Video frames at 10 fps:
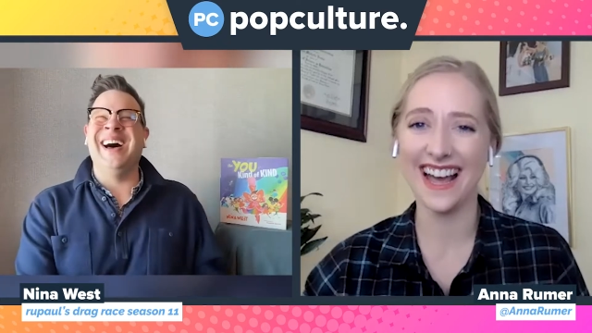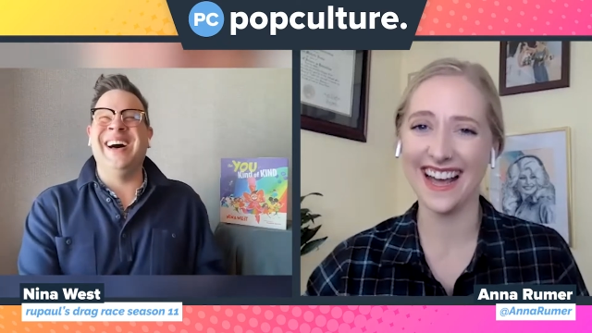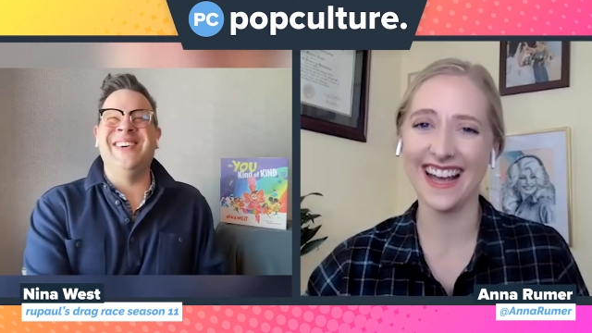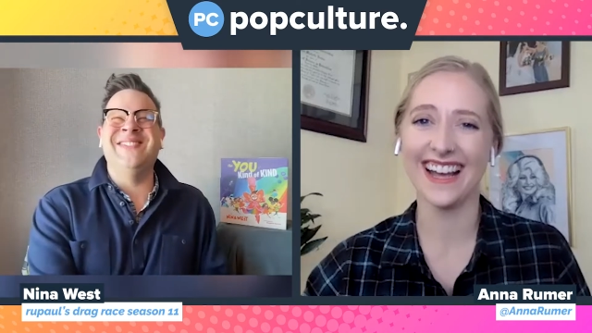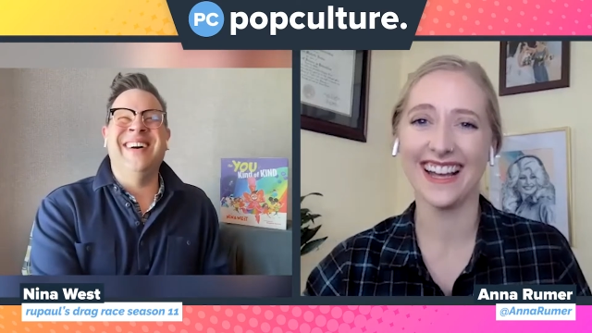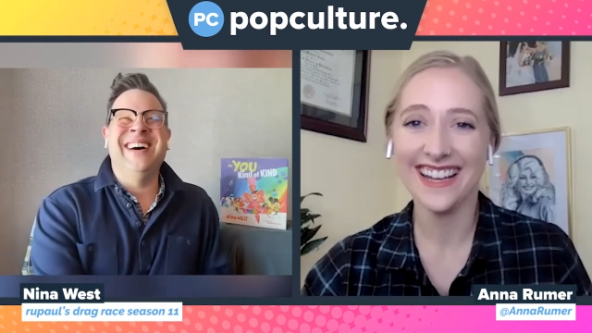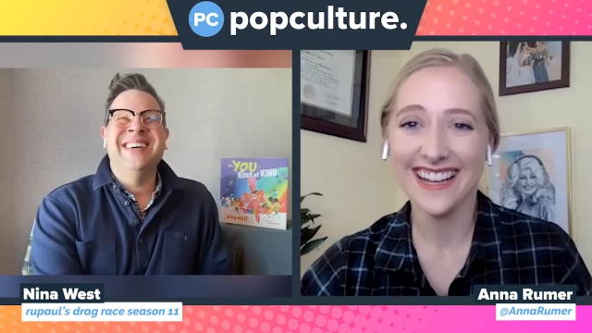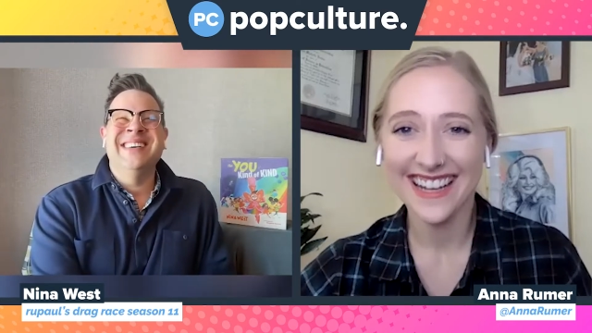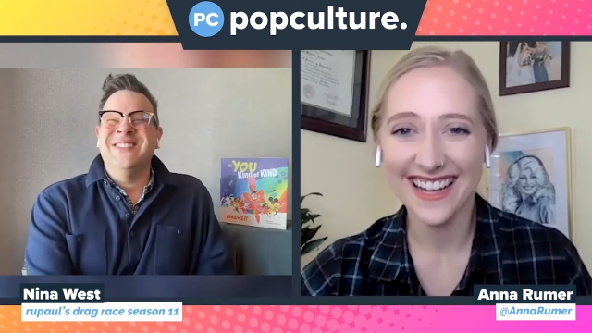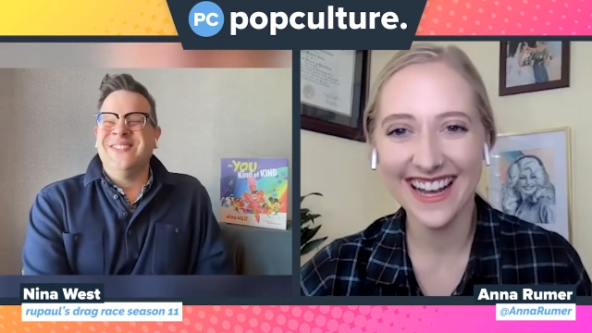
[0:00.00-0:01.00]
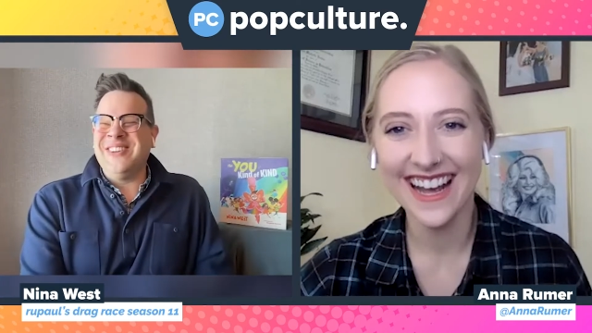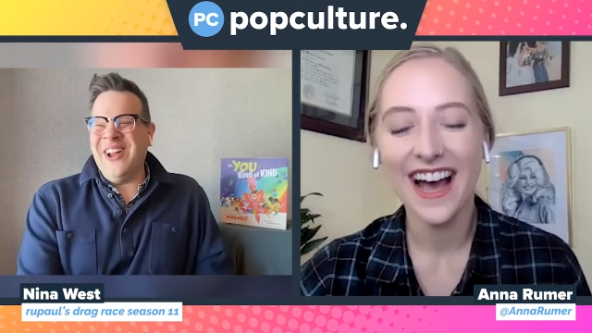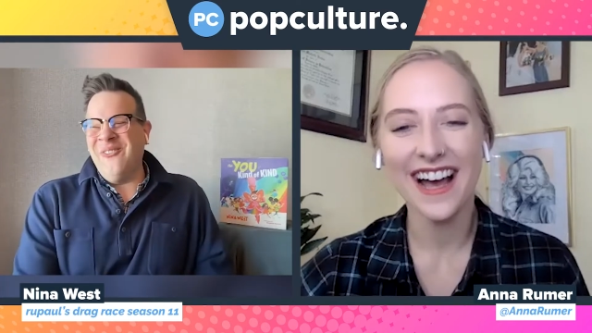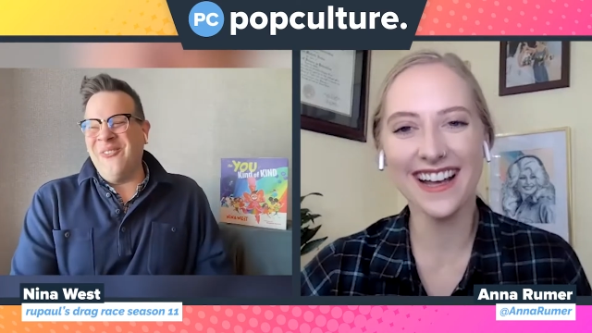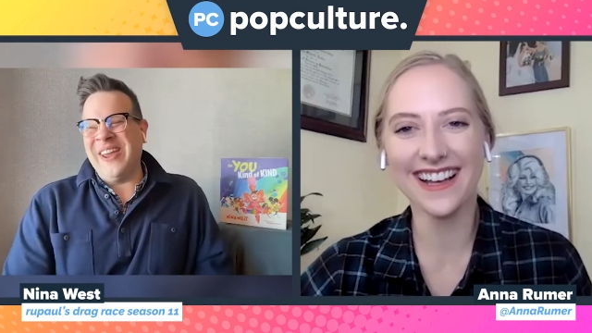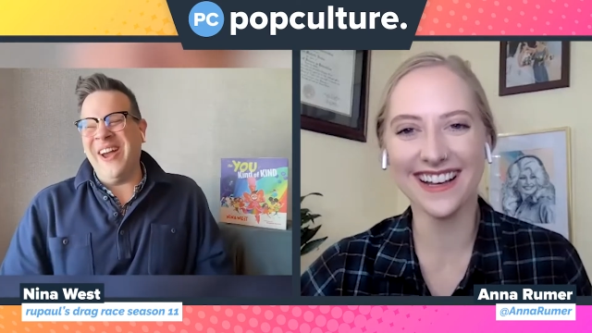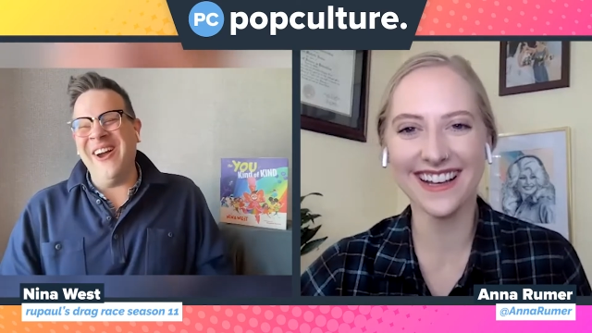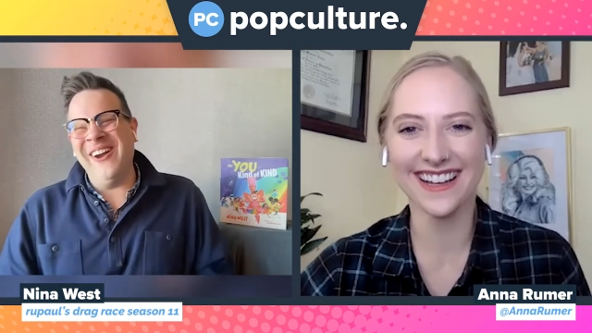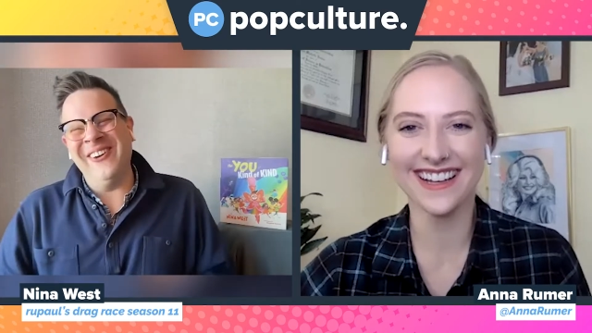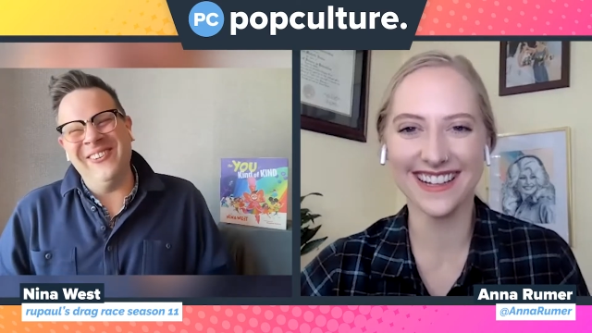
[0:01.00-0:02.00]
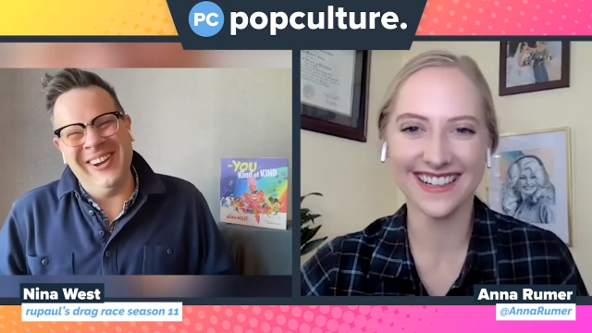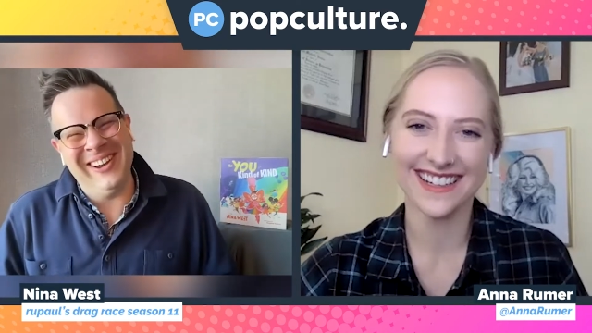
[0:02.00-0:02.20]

Speaker 1: um, you know, we are,